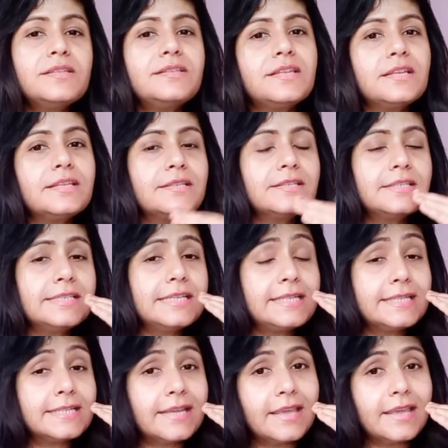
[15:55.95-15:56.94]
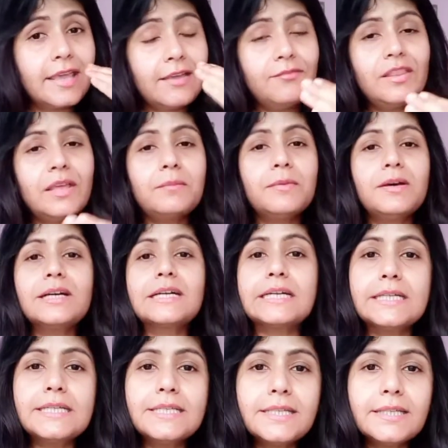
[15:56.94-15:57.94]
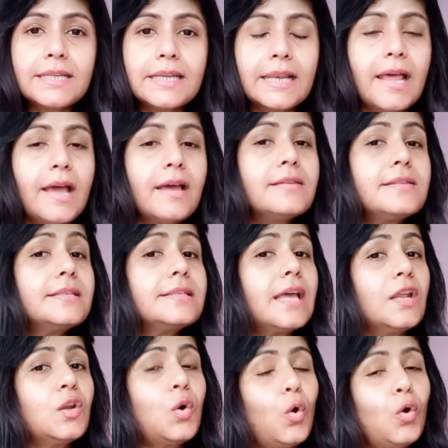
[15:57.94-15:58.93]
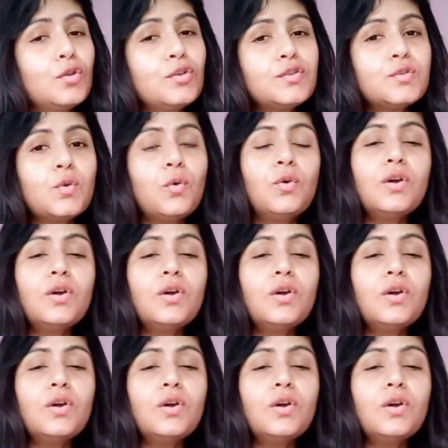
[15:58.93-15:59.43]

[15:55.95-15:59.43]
so just give them a cursory glance and also